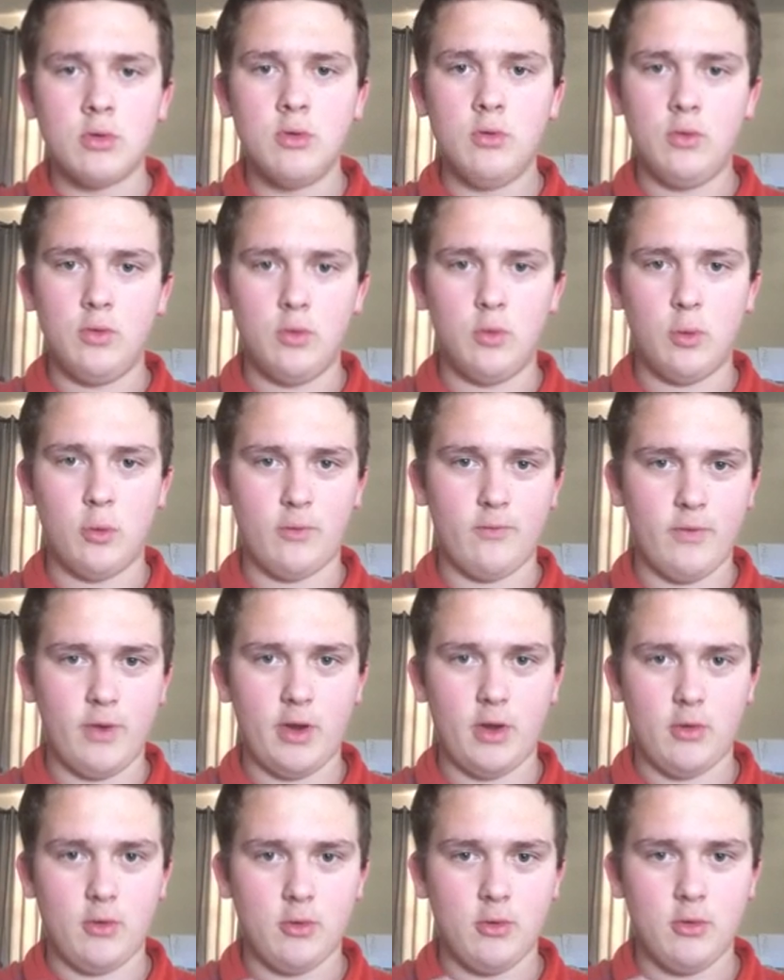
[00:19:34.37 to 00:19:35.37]
Lord
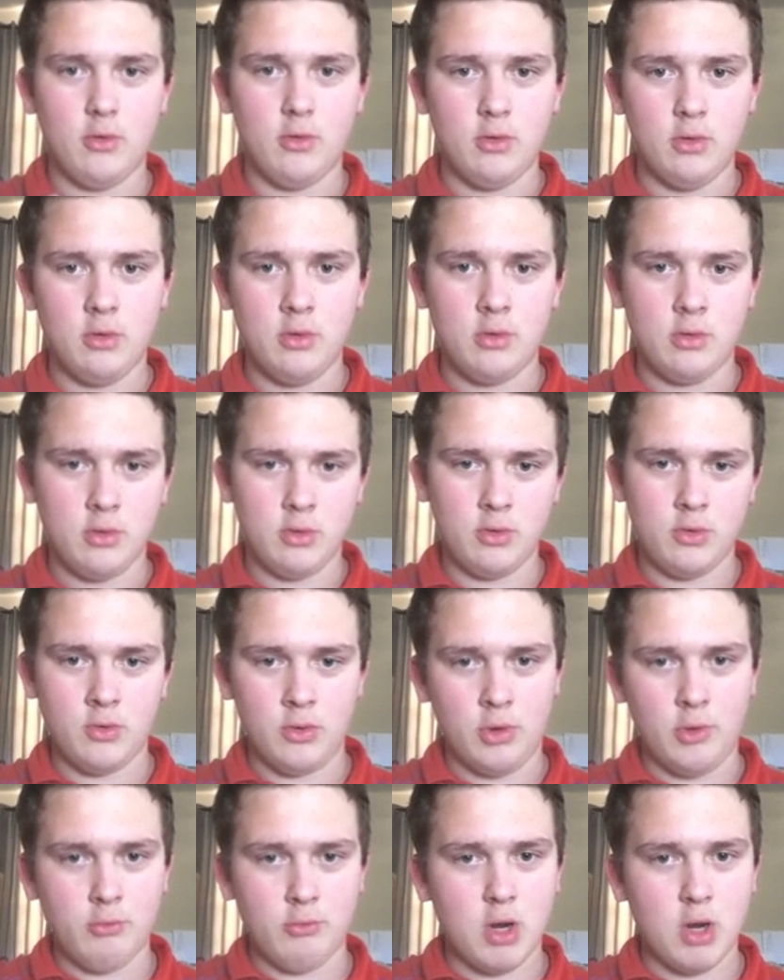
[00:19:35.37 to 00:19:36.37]
Vader, will
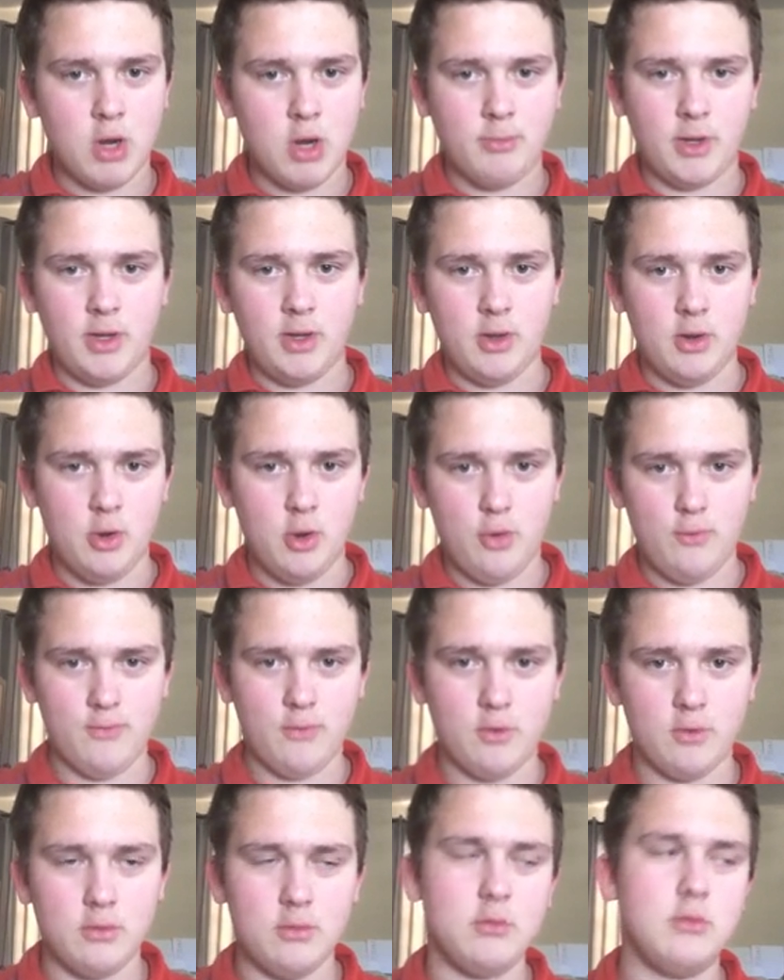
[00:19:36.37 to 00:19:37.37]
you copy? Over.
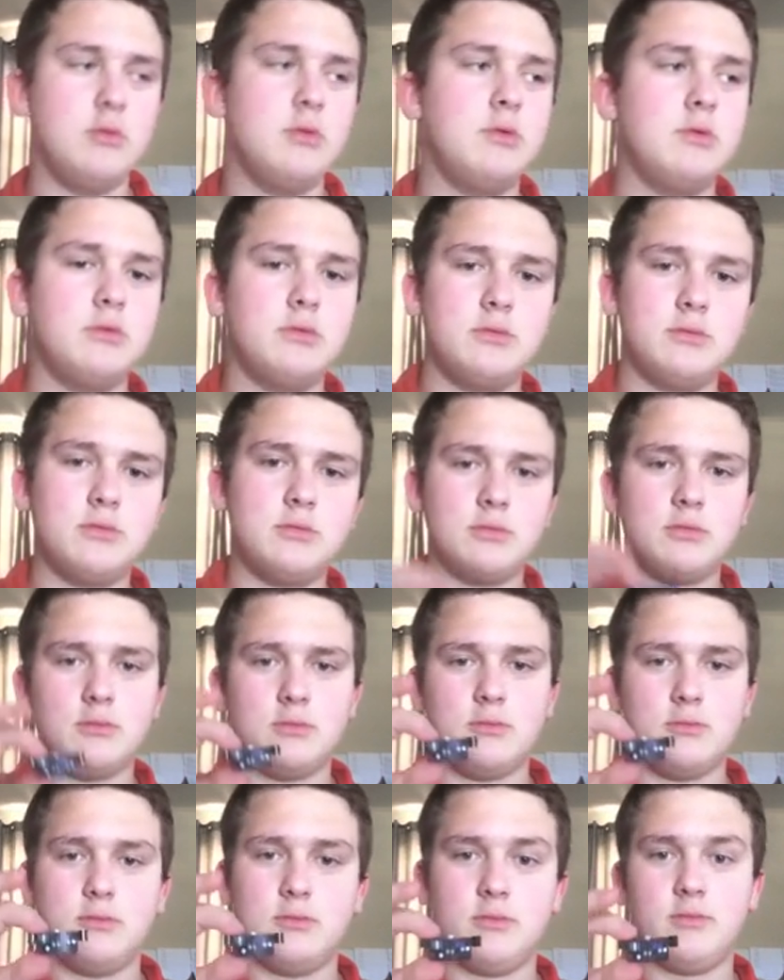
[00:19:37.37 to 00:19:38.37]

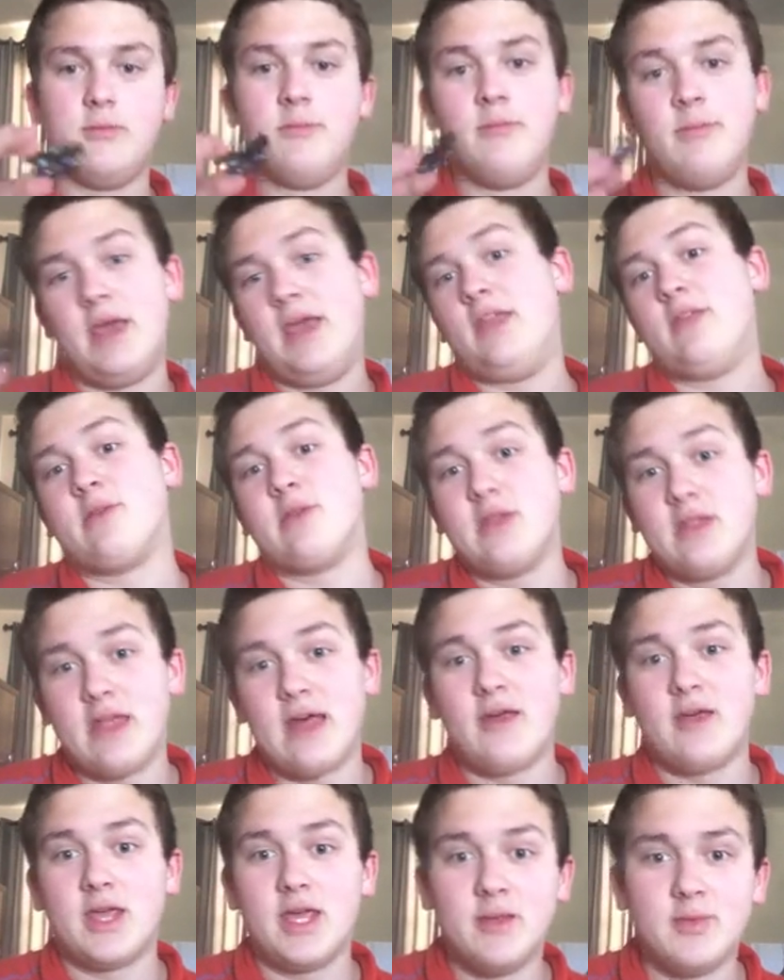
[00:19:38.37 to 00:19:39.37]
Basically
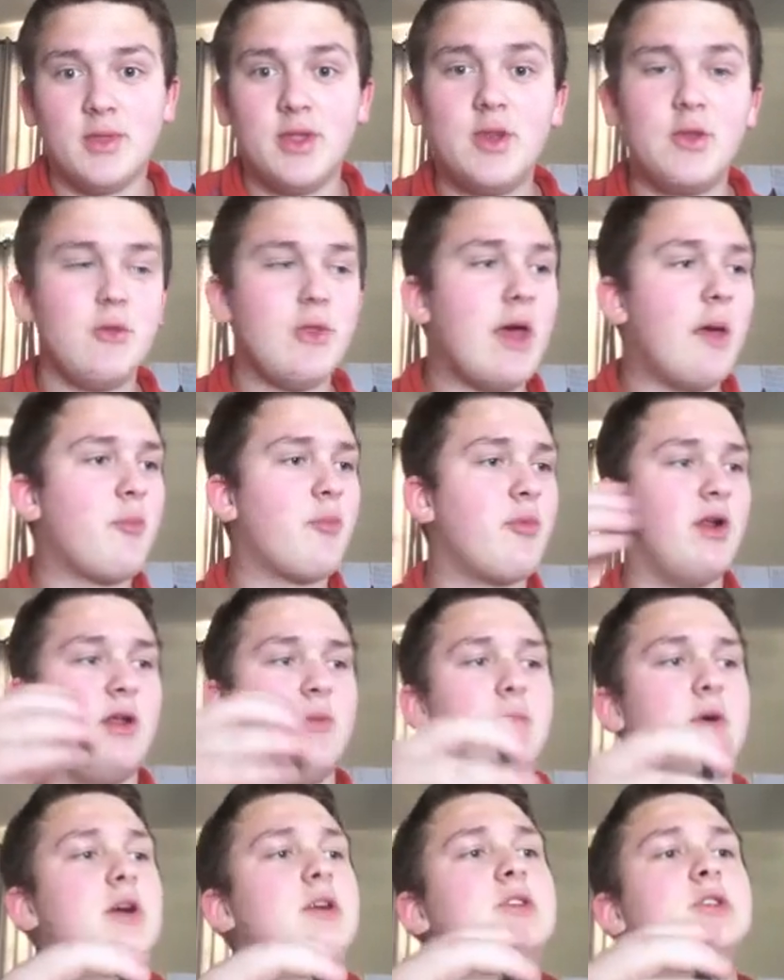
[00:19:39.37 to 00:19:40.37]
allowing him to do that pretty
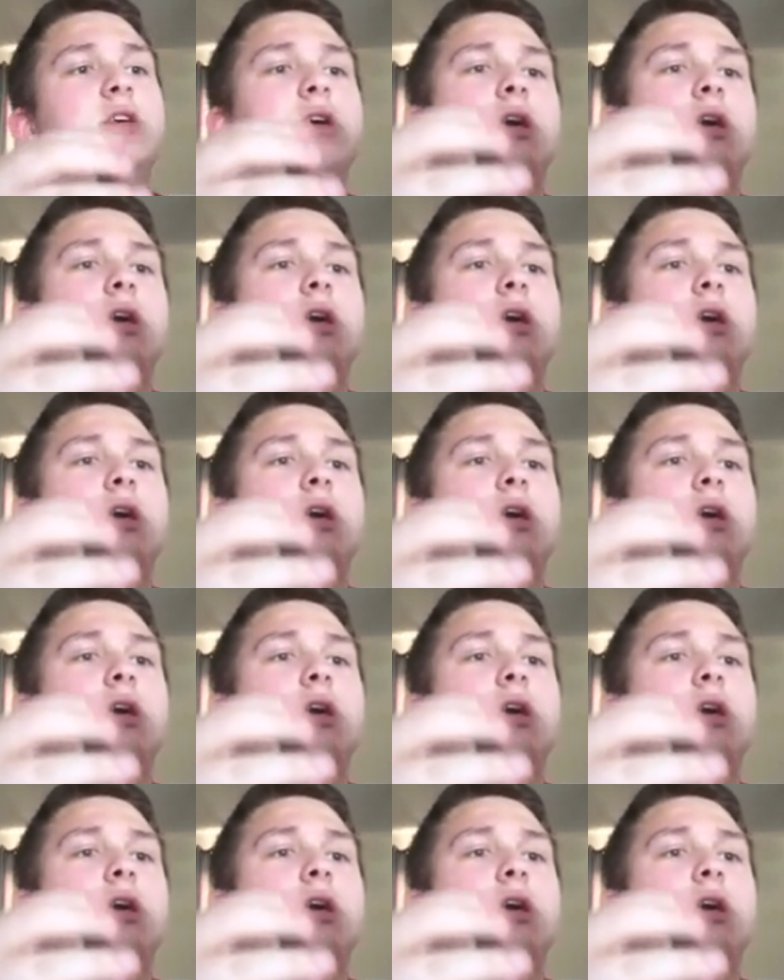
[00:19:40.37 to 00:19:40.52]
much,